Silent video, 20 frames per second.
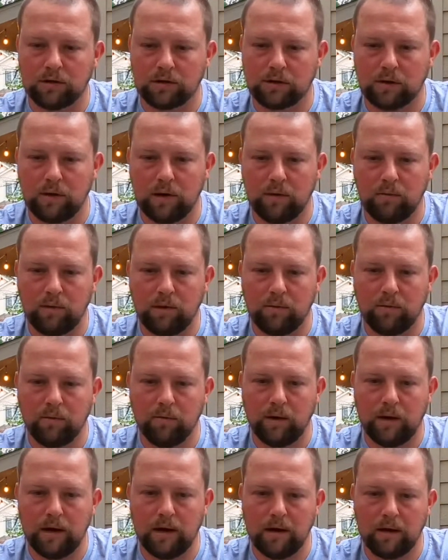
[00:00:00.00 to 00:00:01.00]
So I went
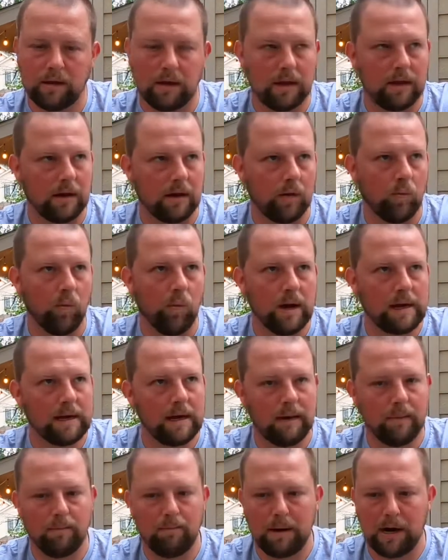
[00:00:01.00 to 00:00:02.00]
with, I think,
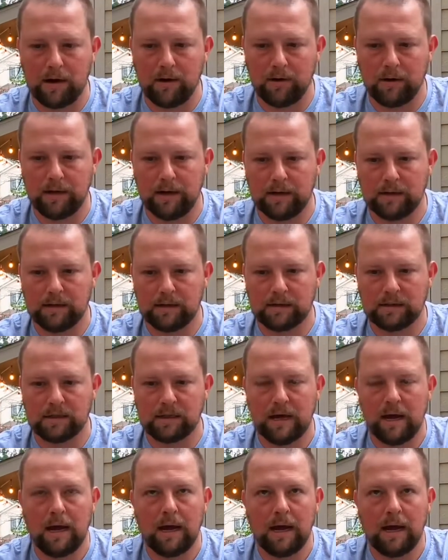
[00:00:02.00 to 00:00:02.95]
Wicked bearings,